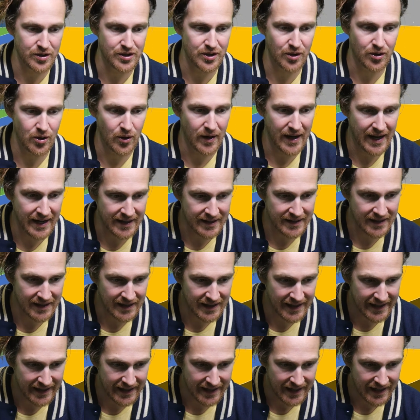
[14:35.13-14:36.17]
So go ahead and
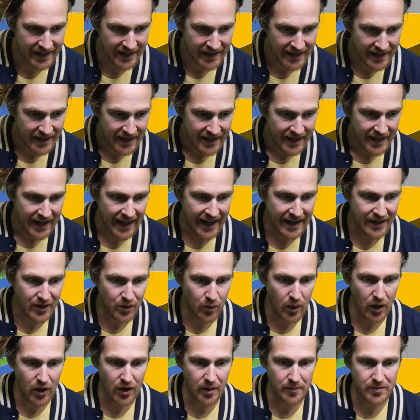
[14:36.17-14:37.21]
click, and
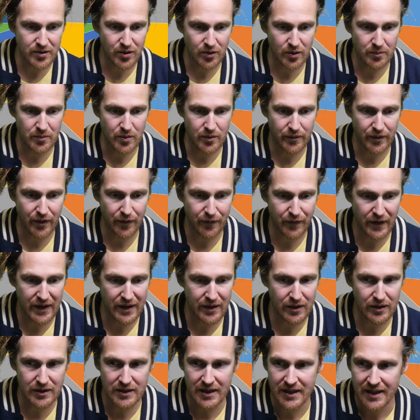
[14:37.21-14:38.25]
you're welcome to remove the
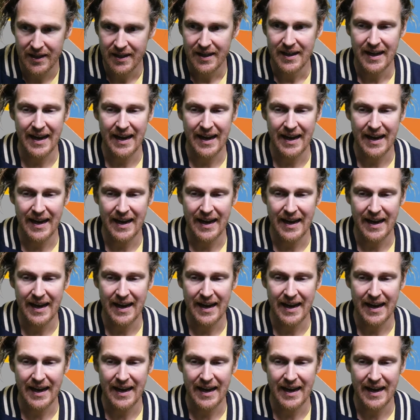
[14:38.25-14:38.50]
field,